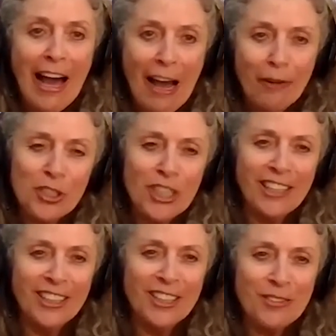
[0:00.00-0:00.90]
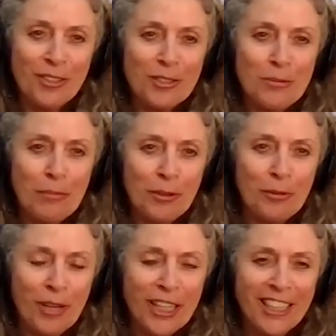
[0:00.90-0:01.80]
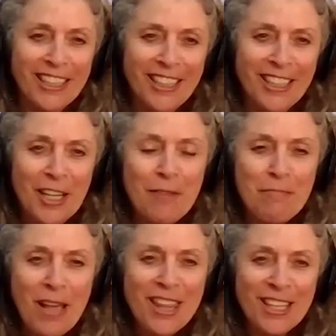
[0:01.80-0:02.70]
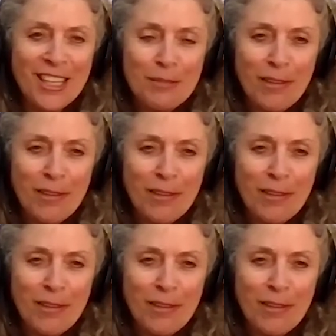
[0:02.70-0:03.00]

our challenge for those people who want to make things